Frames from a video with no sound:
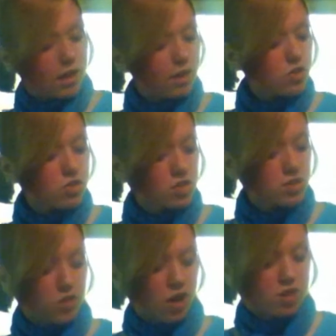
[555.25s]

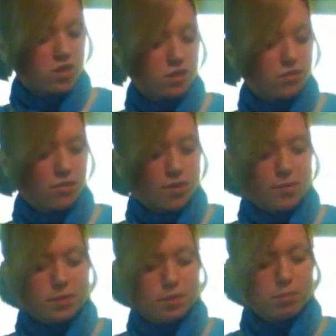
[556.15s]
Intrusive rocks are
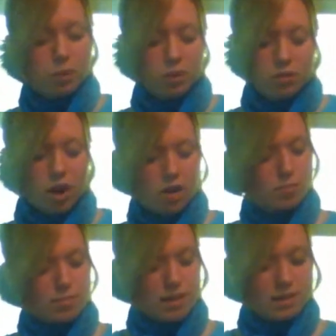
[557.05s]
formed when the molten
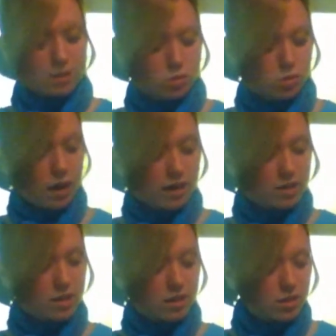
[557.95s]
rock makes its way
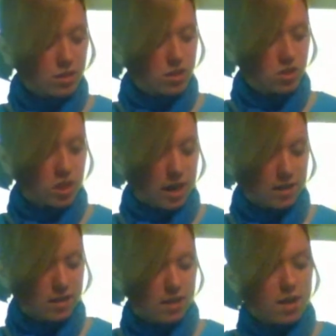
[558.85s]
to the Earth's crust,